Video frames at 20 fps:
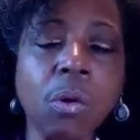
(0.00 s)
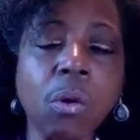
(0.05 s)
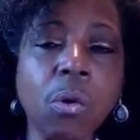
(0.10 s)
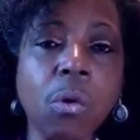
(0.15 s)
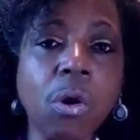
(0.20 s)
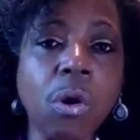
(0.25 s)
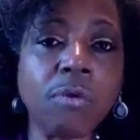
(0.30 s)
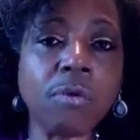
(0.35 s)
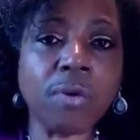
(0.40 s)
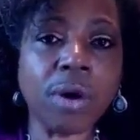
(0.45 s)

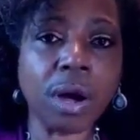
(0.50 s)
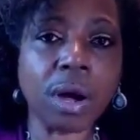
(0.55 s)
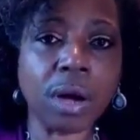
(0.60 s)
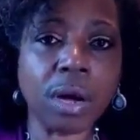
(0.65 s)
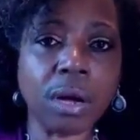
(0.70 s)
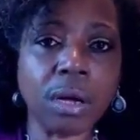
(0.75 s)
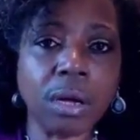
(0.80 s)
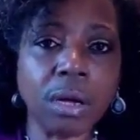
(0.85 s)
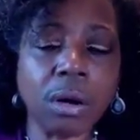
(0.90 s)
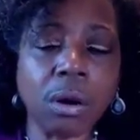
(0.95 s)

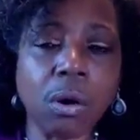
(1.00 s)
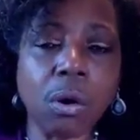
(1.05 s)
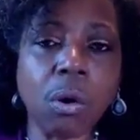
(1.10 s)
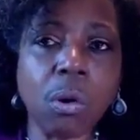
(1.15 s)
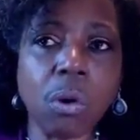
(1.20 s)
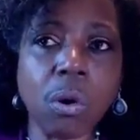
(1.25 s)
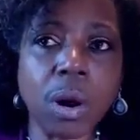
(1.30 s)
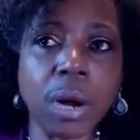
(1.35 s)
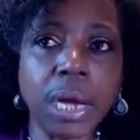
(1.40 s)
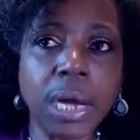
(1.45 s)
aura
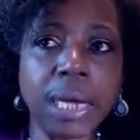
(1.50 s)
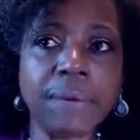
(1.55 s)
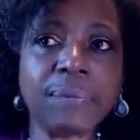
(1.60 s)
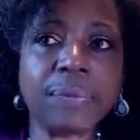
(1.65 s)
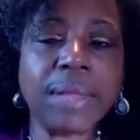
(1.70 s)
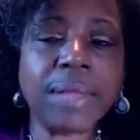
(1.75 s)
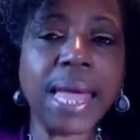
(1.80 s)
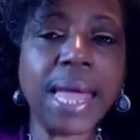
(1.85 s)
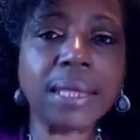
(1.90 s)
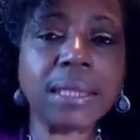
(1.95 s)
or
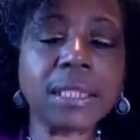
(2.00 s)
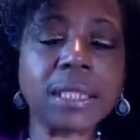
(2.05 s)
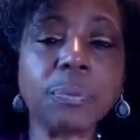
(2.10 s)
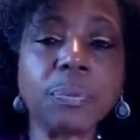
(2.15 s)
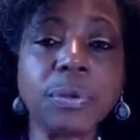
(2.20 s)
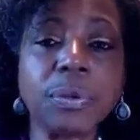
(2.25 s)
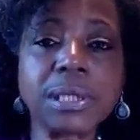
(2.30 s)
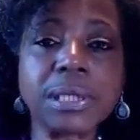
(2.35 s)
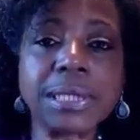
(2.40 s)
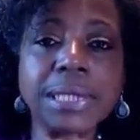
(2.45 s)
if that's the
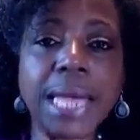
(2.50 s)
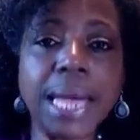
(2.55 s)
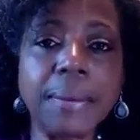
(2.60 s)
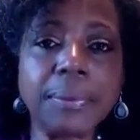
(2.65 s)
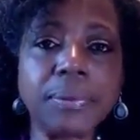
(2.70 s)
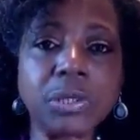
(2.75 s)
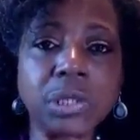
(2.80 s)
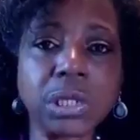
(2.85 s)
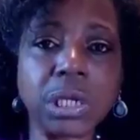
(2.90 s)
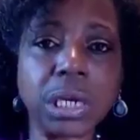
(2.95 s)

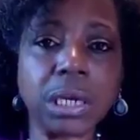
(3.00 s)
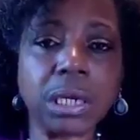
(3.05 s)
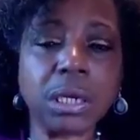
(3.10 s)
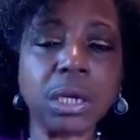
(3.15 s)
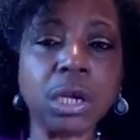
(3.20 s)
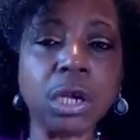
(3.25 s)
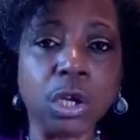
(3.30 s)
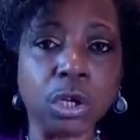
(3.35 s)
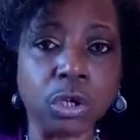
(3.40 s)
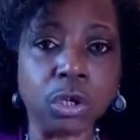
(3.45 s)
perception
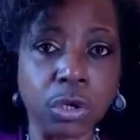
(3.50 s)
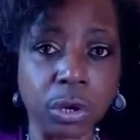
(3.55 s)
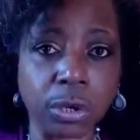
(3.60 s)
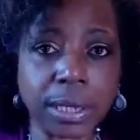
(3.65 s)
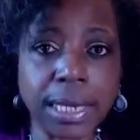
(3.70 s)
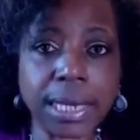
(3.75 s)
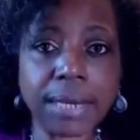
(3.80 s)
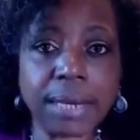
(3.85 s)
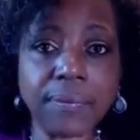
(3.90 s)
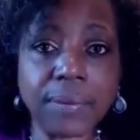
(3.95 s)
you're
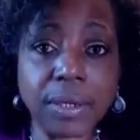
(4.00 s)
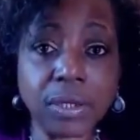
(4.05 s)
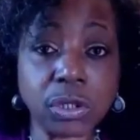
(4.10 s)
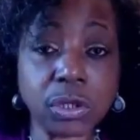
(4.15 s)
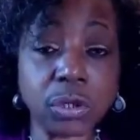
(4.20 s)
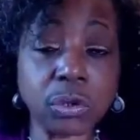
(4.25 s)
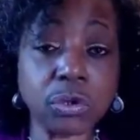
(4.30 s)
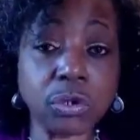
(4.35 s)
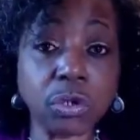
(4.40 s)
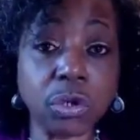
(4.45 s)
giving
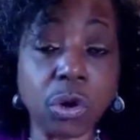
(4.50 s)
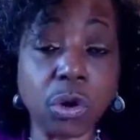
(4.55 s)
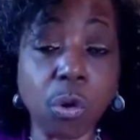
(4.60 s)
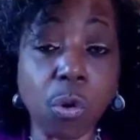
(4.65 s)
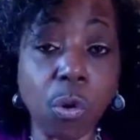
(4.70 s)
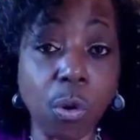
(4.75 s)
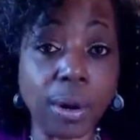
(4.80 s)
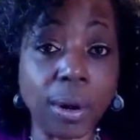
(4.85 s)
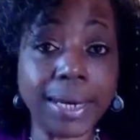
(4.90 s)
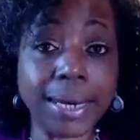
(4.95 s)
to your
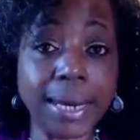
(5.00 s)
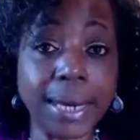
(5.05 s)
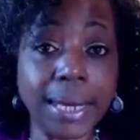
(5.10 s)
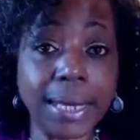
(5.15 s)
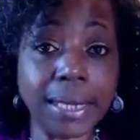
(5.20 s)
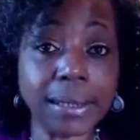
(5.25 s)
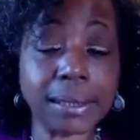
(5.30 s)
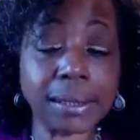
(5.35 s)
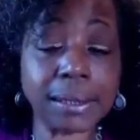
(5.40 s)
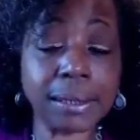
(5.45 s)

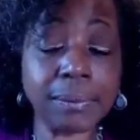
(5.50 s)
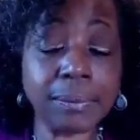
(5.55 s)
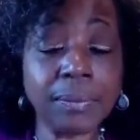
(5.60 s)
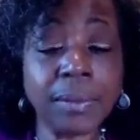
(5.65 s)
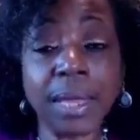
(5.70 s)
audience,